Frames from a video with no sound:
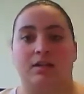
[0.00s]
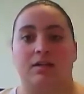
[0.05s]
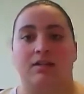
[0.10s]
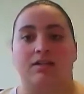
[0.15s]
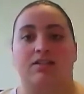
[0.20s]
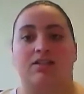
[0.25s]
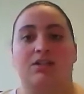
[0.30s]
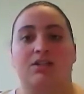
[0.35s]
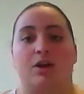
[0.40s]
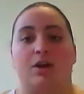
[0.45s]

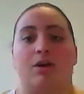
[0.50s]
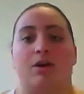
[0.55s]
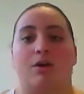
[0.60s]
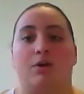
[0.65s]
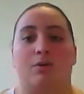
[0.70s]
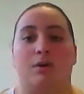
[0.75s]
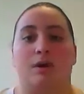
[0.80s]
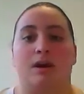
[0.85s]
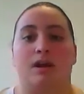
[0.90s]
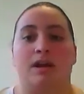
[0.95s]

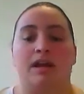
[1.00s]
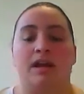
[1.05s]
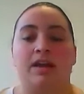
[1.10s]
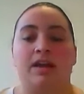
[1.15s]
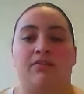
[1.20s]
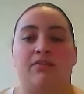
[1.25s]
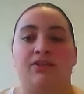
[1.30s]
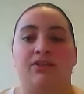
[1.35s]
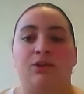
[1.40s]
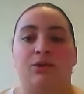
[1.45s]
So
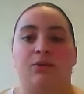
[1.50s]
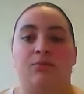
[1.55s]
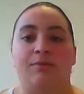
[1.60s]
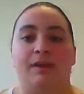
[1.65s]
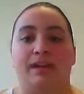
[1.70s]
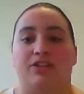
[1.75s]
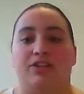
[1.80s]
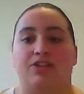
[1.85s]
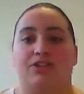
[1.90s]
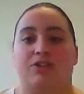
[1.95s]
if you
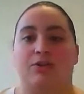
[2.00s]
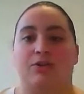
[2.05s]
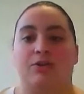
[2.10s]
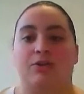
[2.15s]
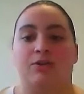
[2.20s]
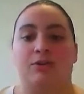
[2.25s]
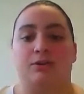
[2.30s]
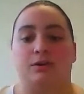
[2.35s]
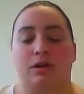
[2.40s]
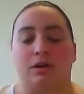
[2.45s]
passed
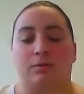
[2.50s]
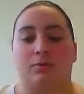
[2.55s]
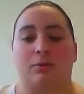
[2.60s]
your